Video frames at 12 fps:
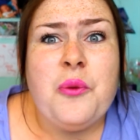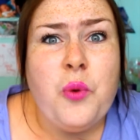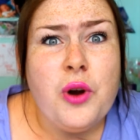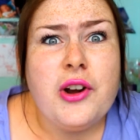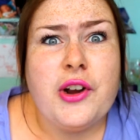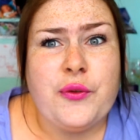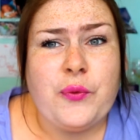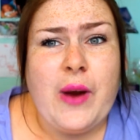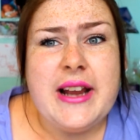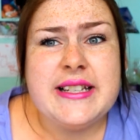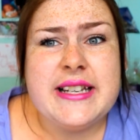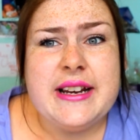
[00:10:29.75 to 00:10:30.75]
were
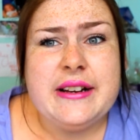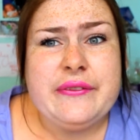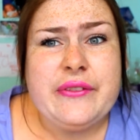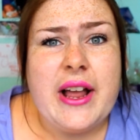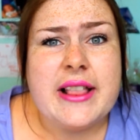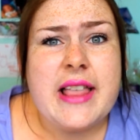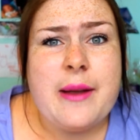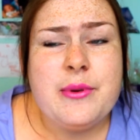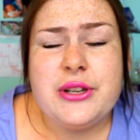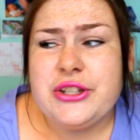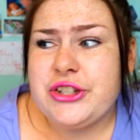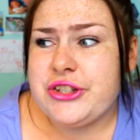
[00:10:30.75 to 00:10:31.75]
aggressive. Like, they
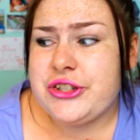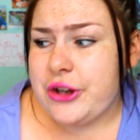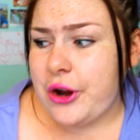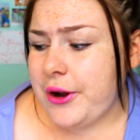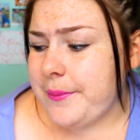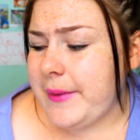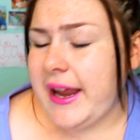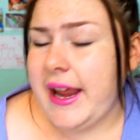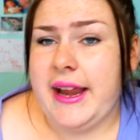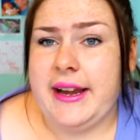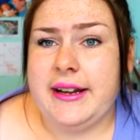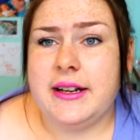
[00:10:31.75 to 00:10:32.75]
were so
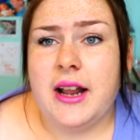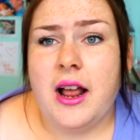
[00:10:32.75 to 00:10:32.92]
mean.